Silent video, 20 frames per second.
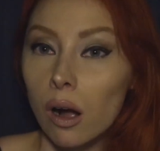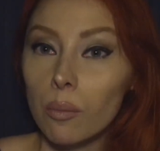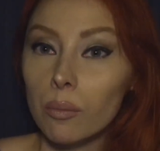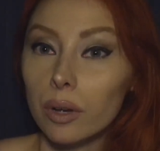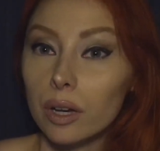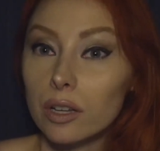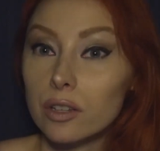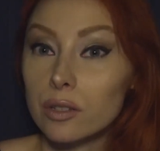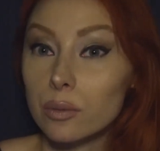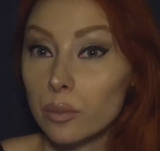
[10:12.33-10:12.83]

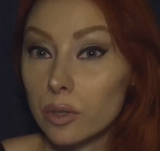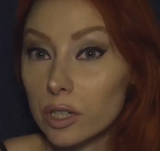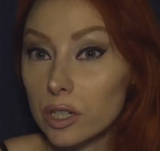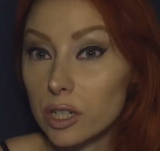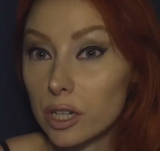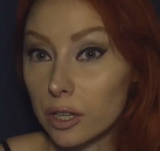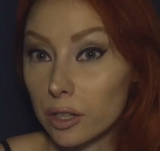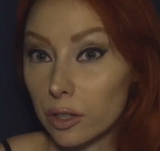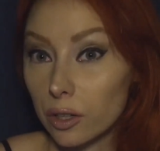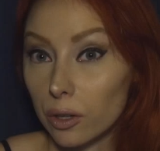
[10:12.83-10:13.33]
Because I'm going to
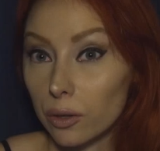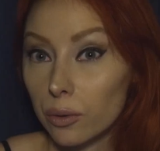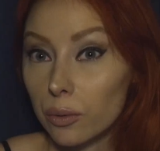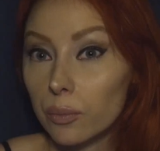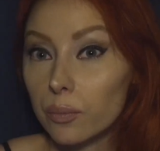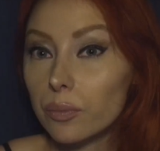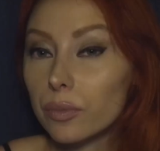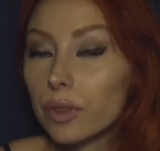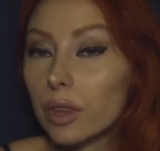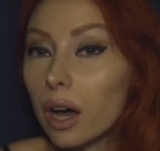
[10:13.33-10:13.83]
tell you
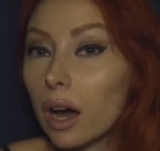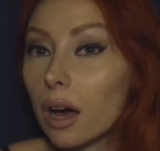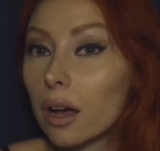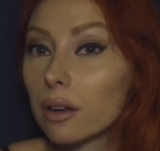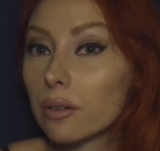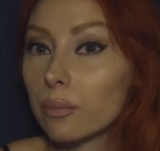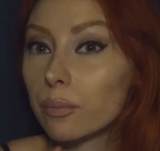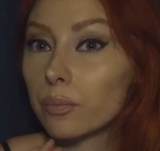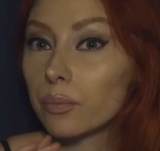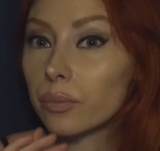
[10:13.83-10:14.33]
that
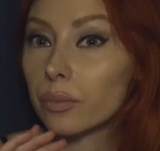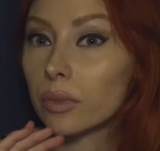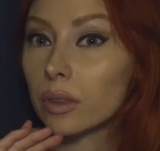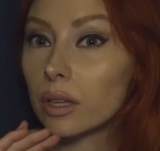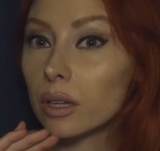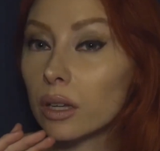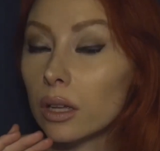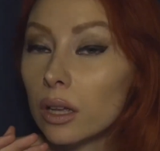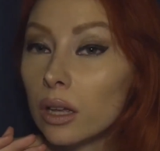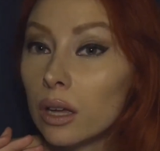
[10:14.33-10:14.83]

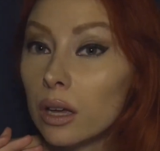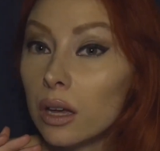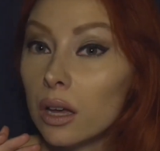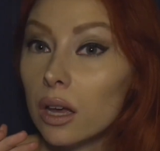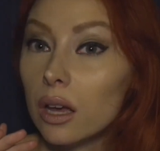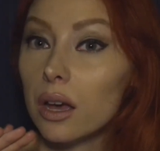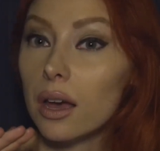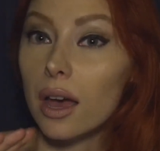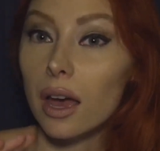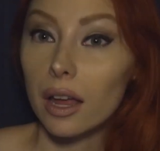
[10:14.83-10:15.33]

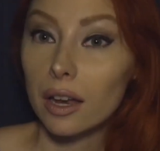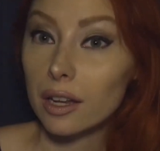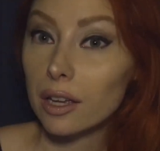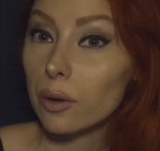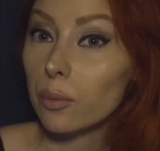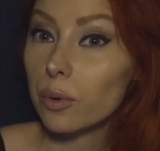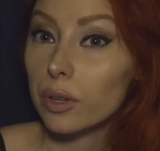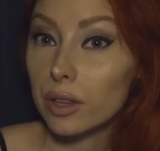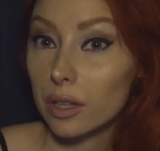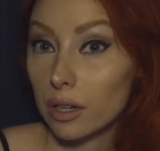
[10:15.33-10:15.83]

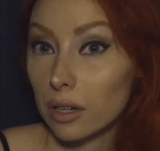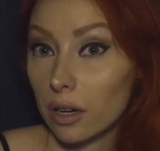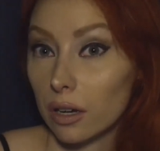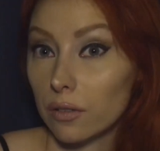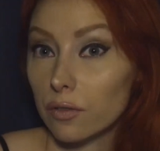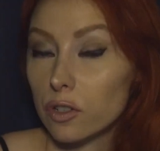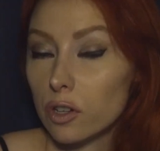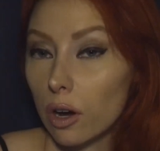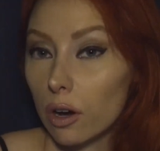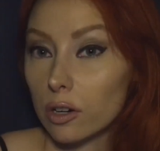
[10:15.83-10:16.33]
anyone that I
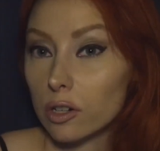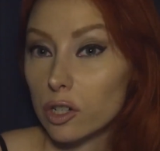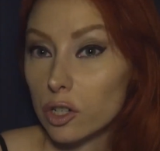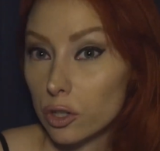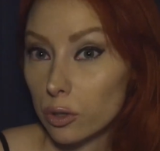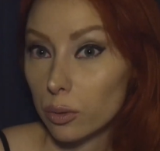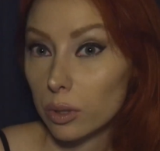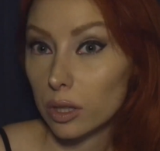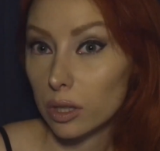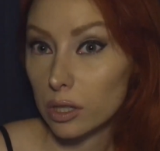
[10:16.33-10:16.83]
have talked to
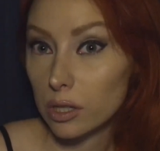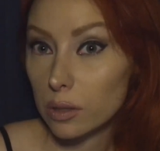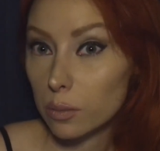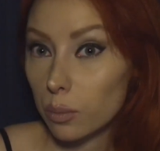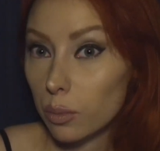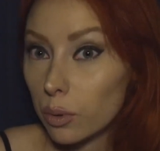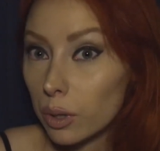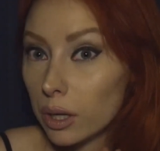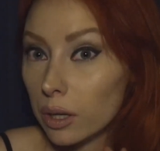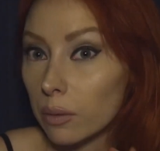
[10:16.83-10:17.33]
at this
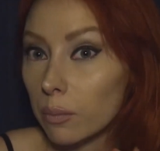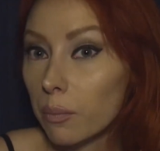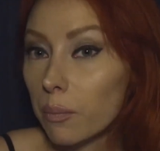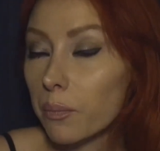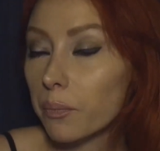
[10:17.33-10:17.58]
point,